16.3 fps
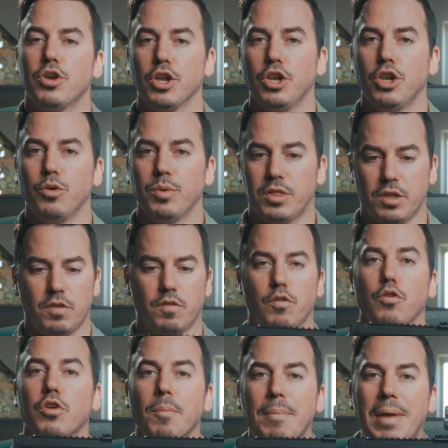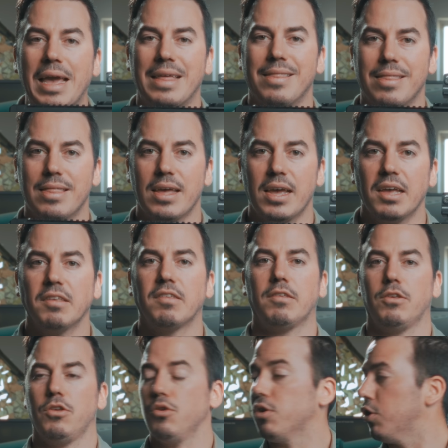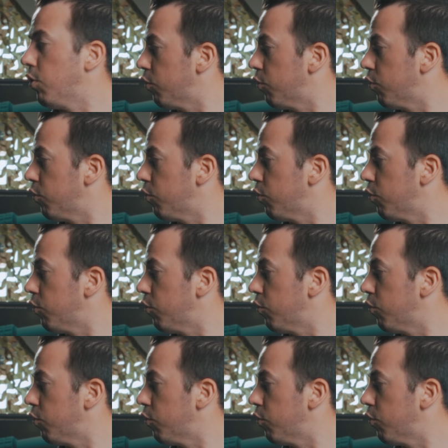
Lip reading: can do with these. You can make this, you can